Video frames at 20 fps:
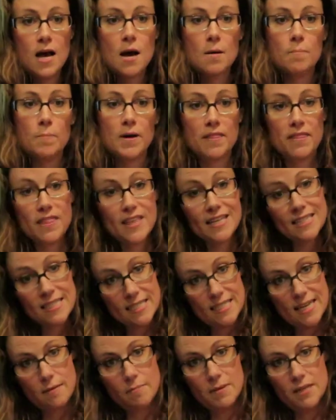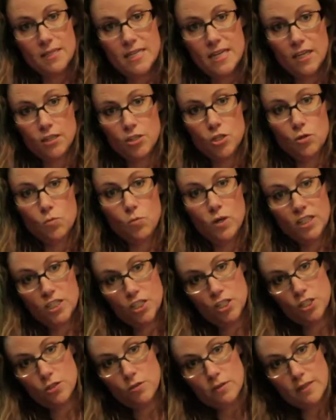But this statement tells you what did
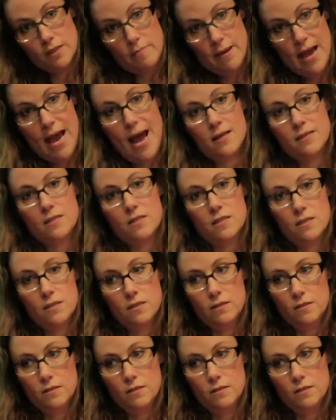you do in the past.